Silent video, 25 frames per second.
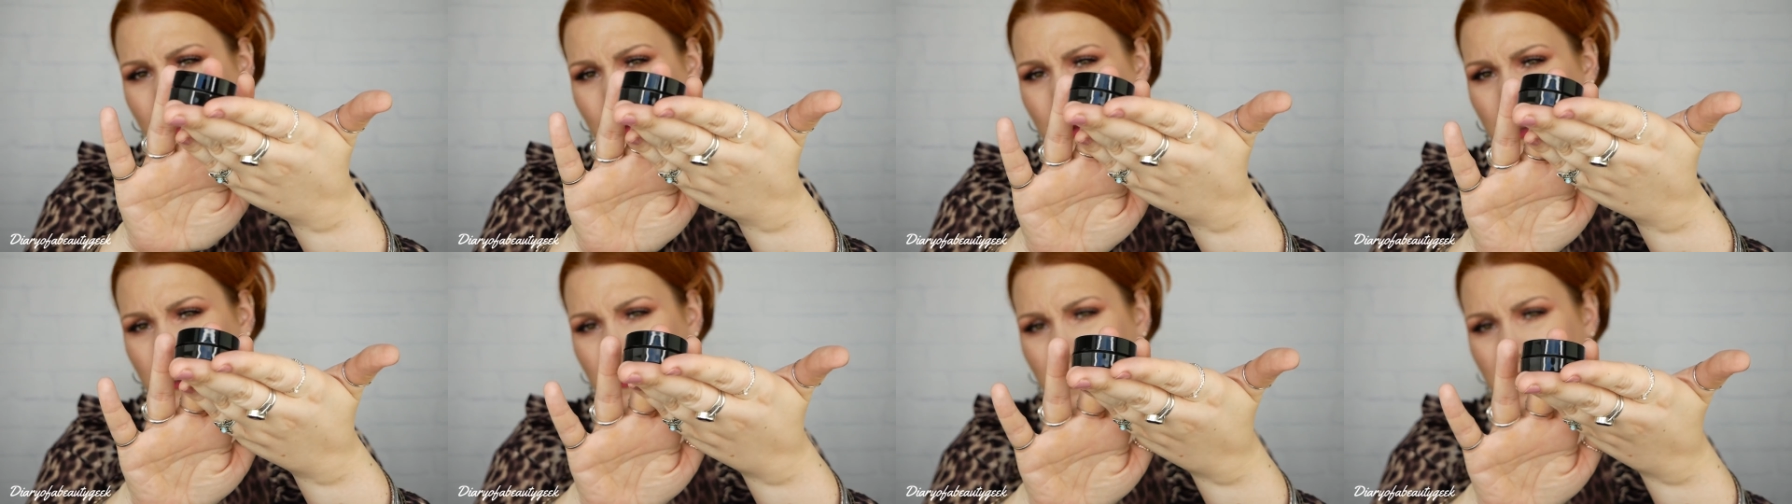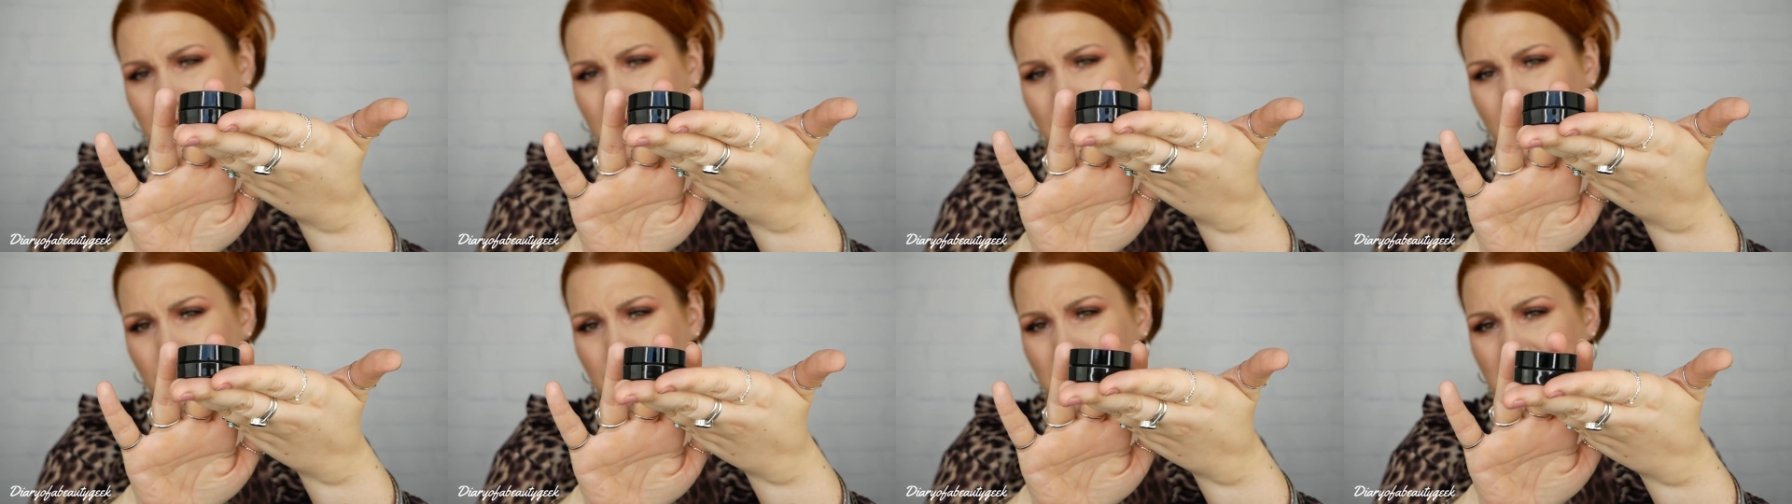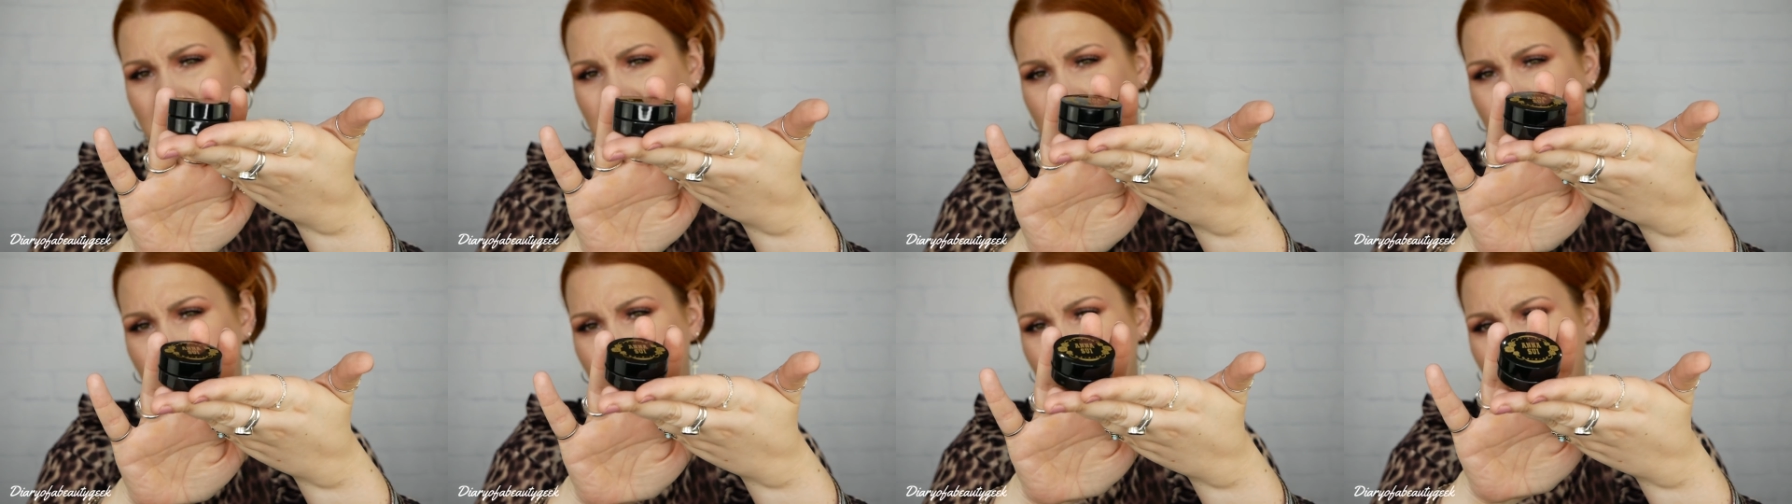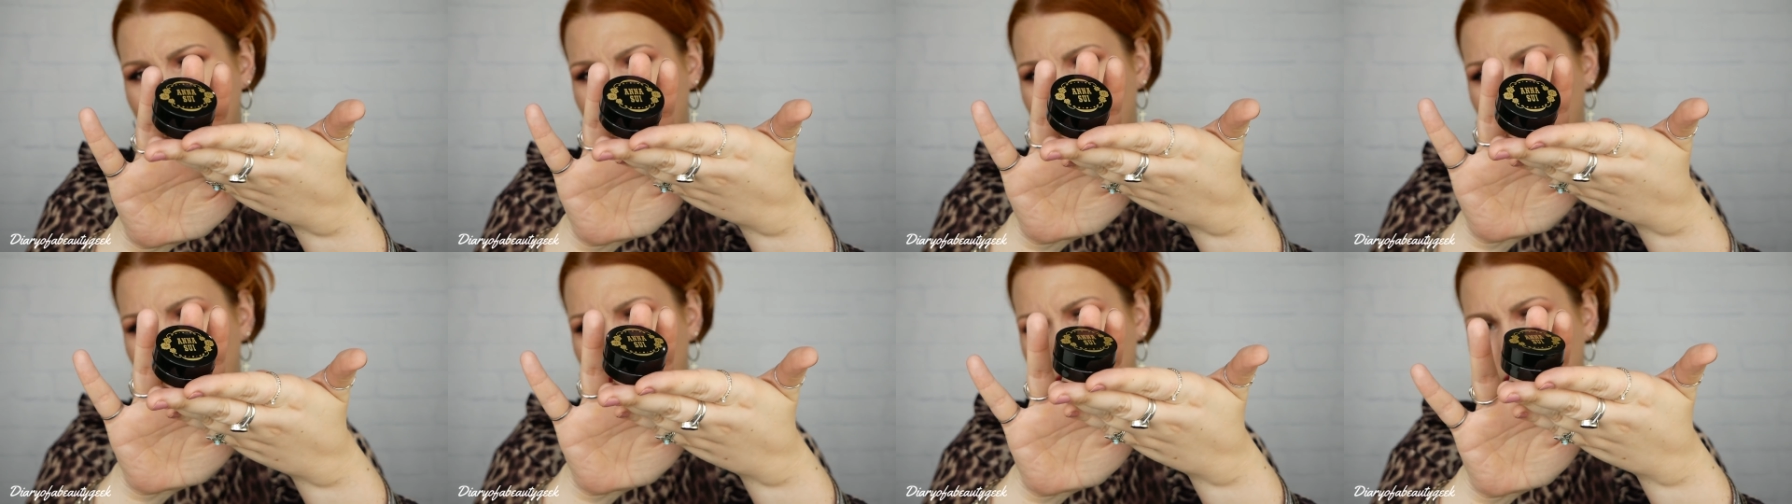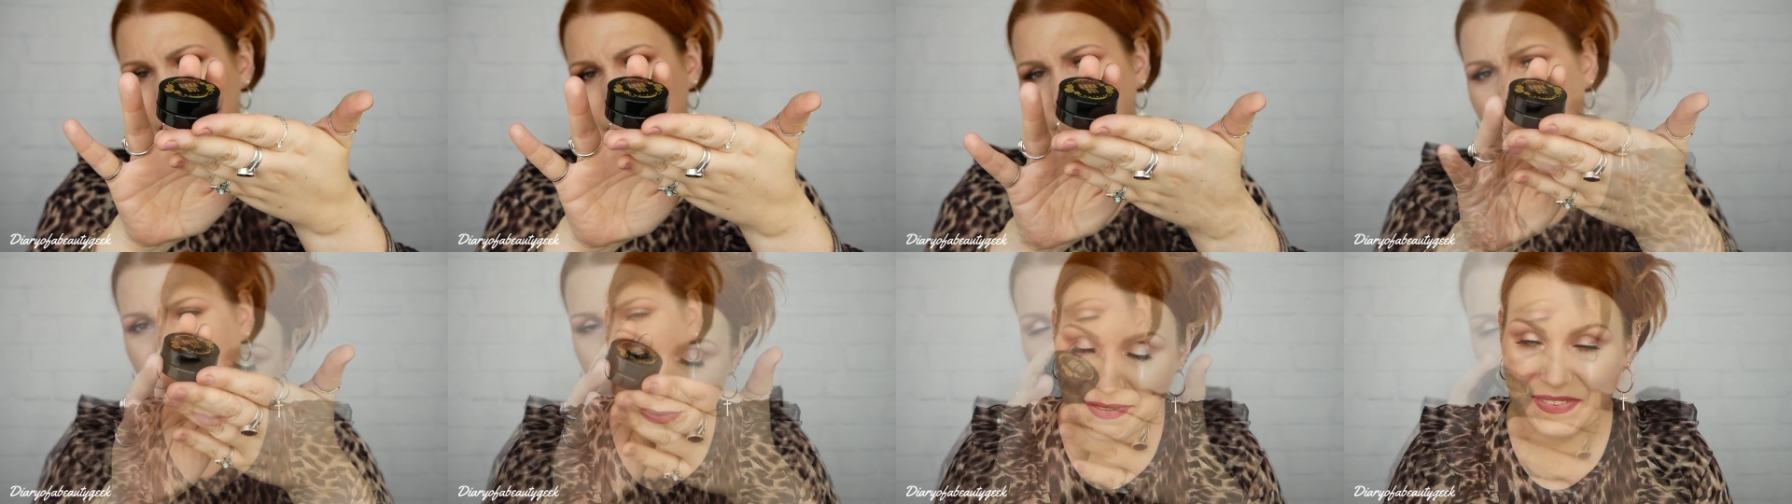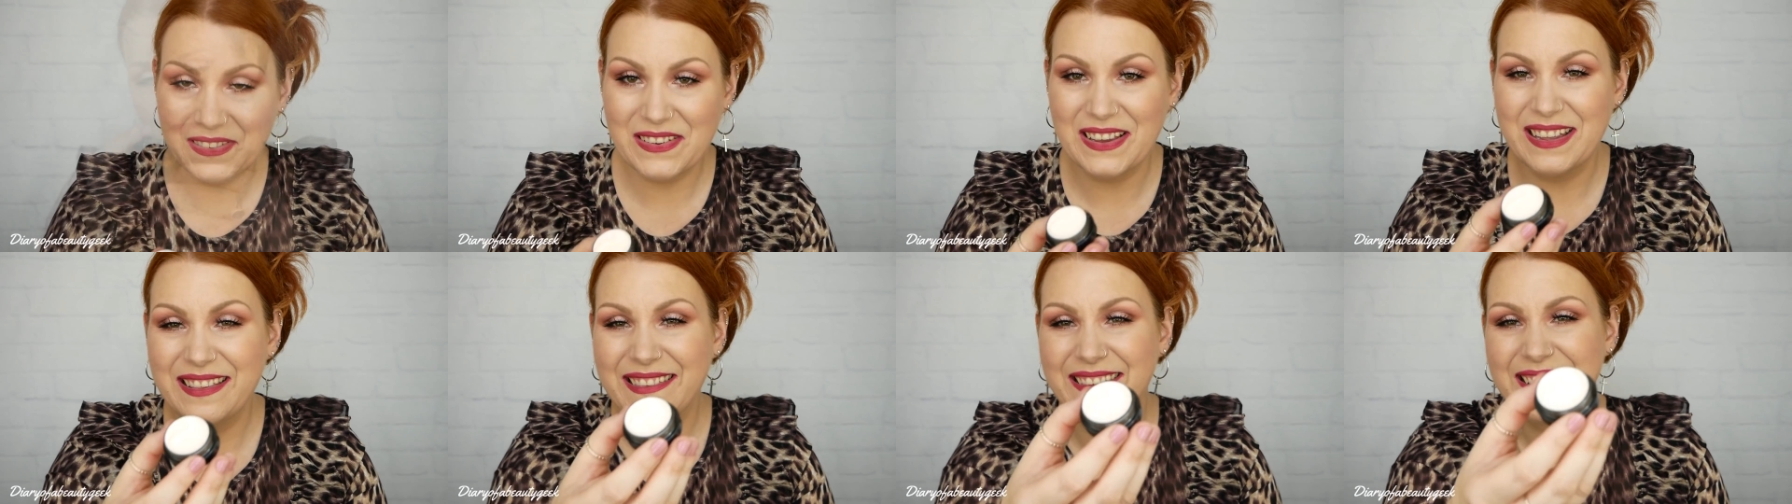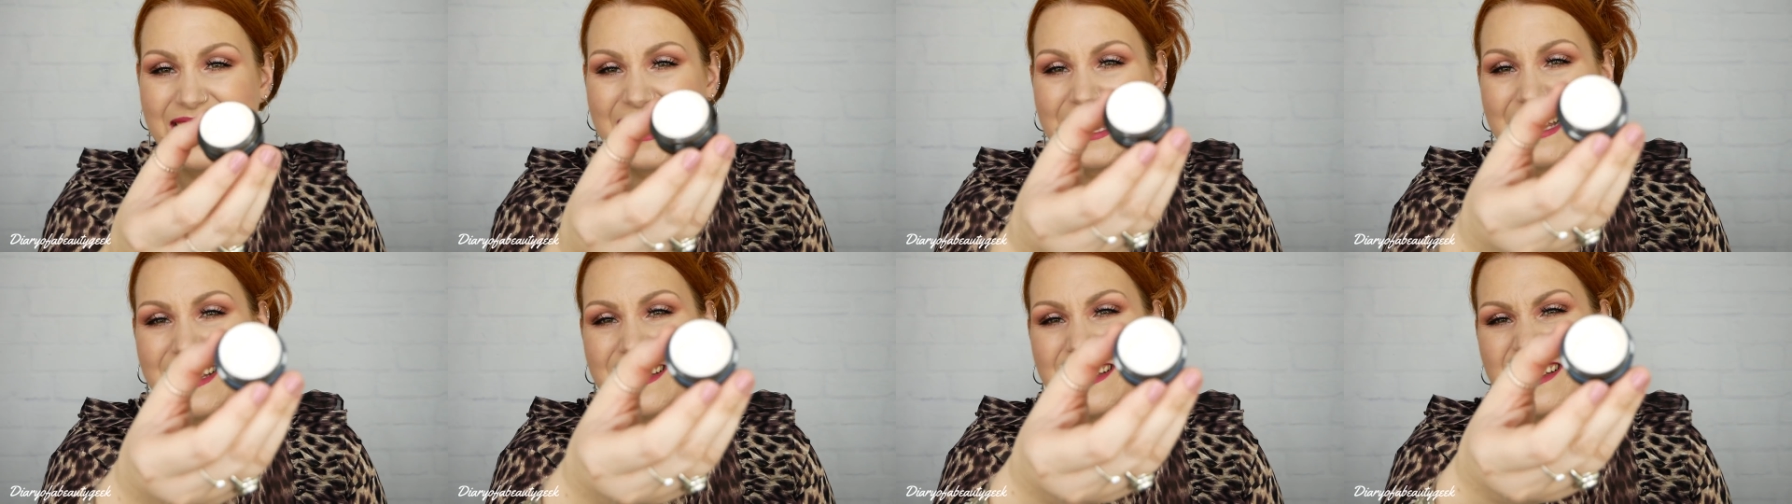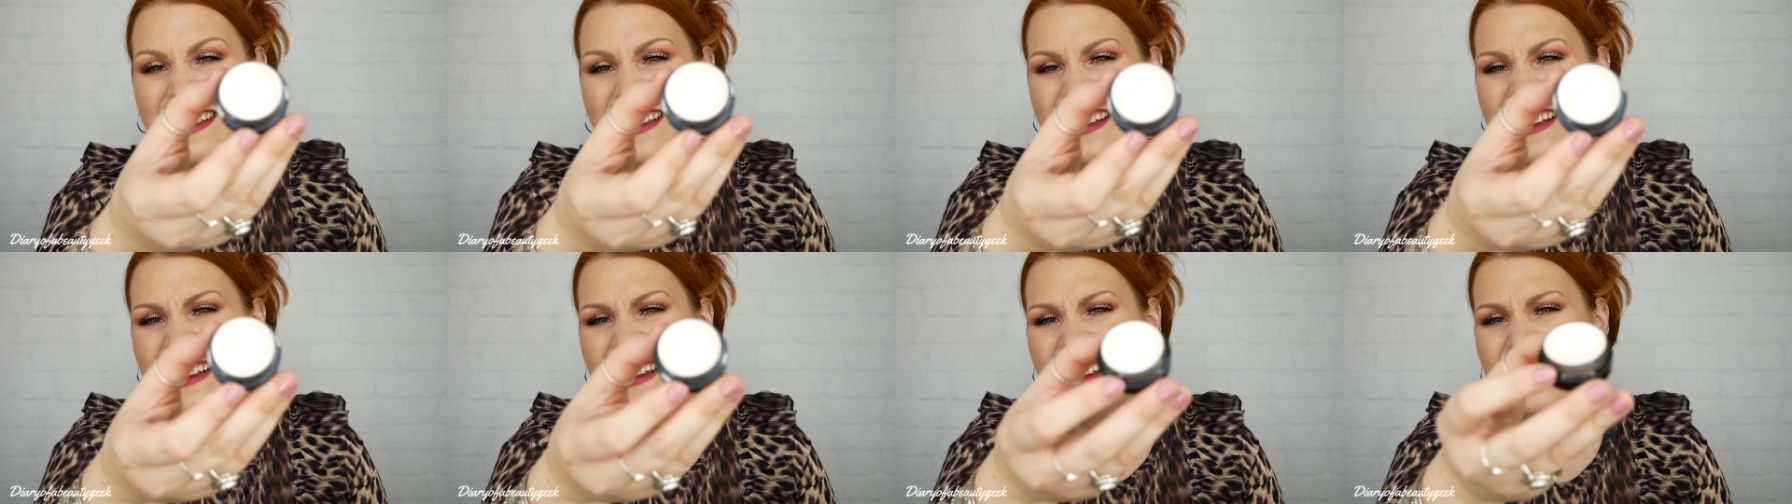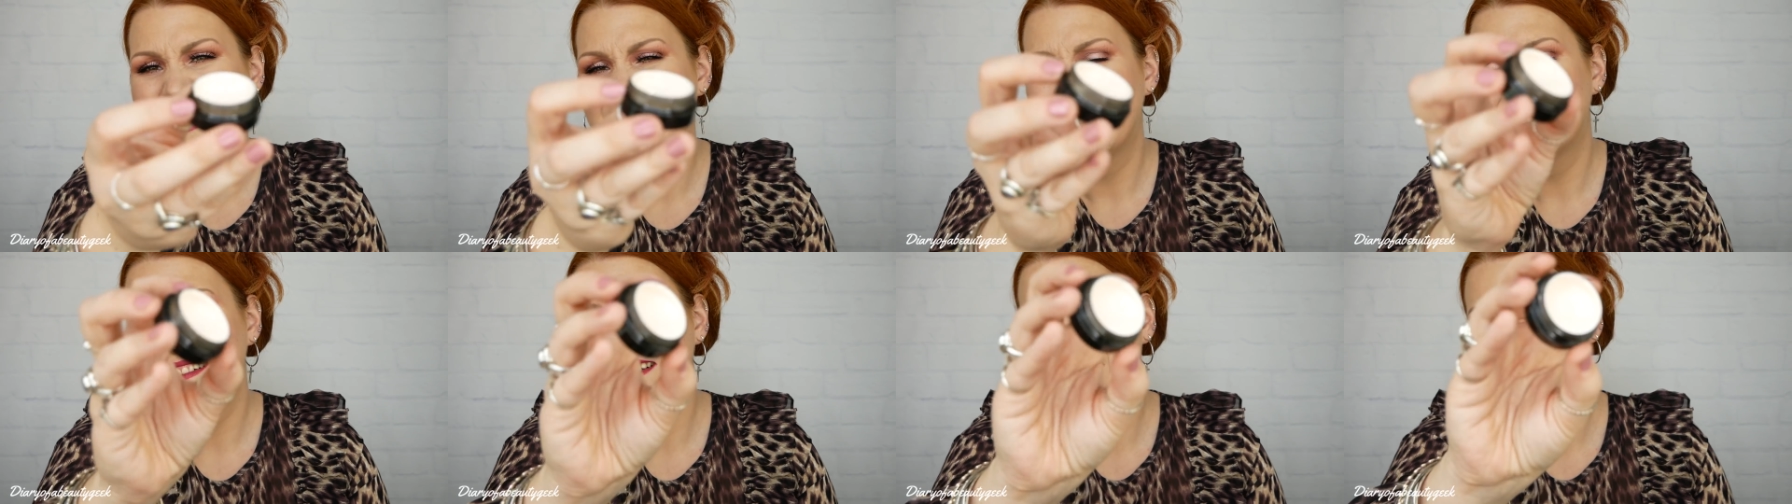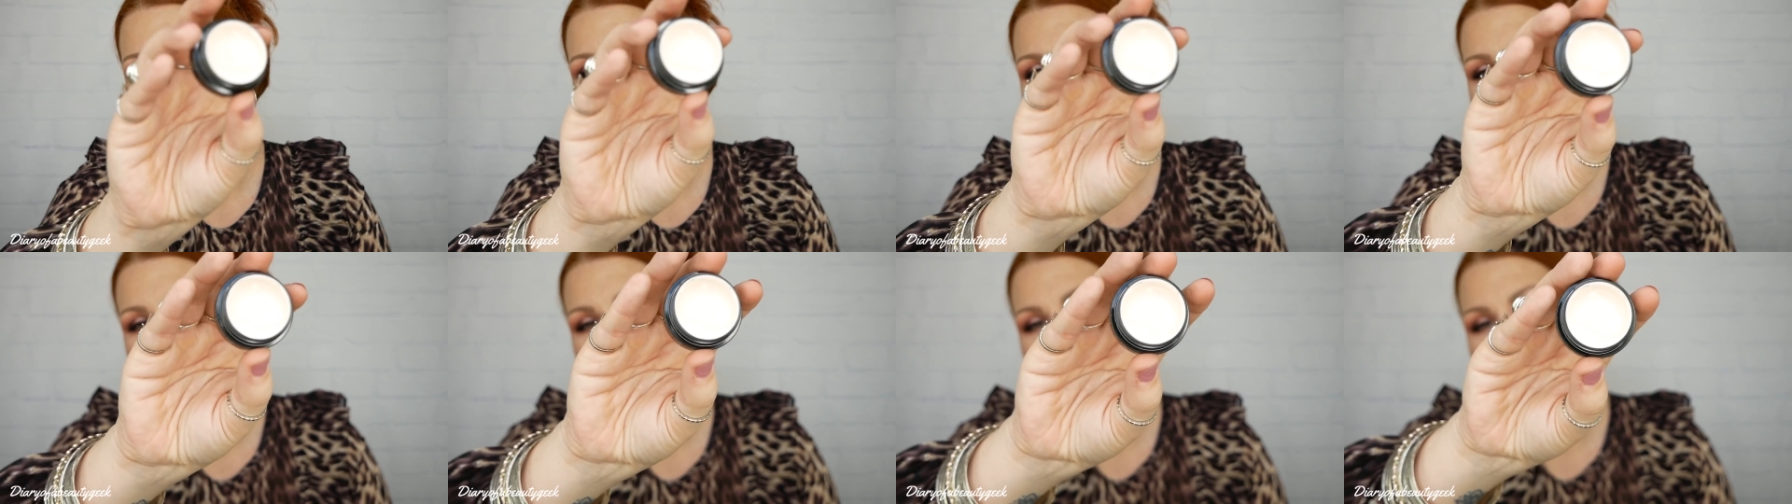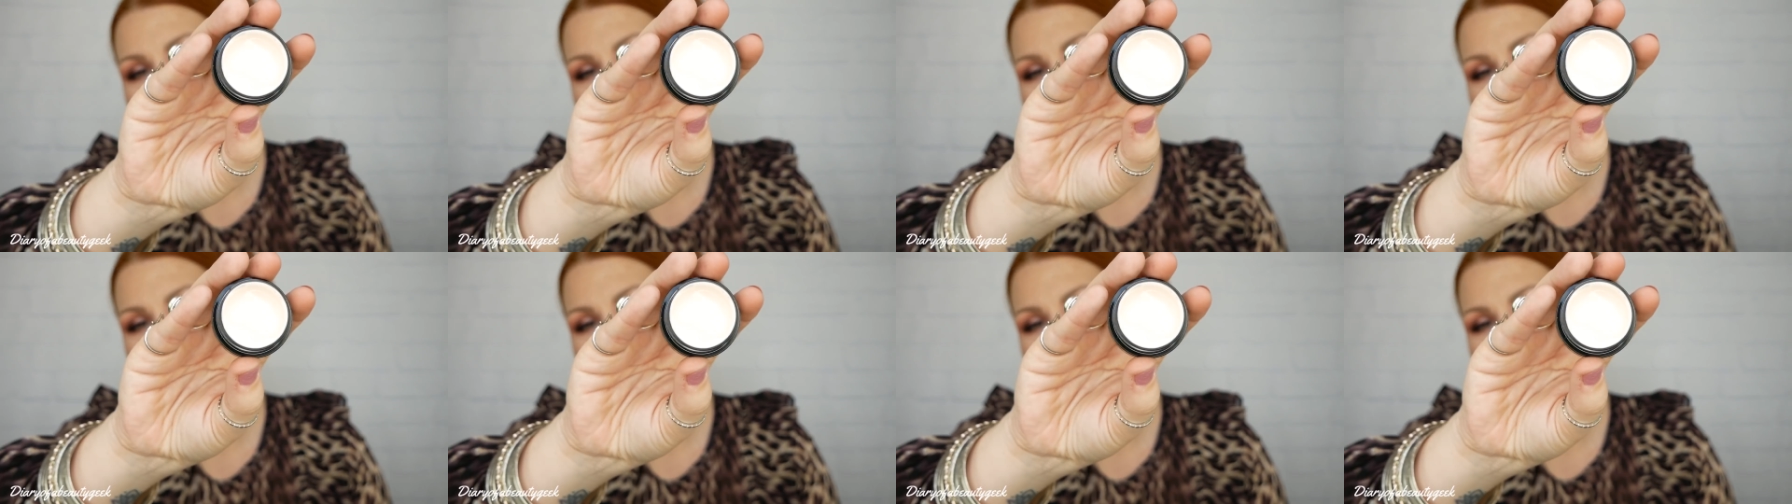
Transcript: So we've got a little mini version. It was tinted. It's like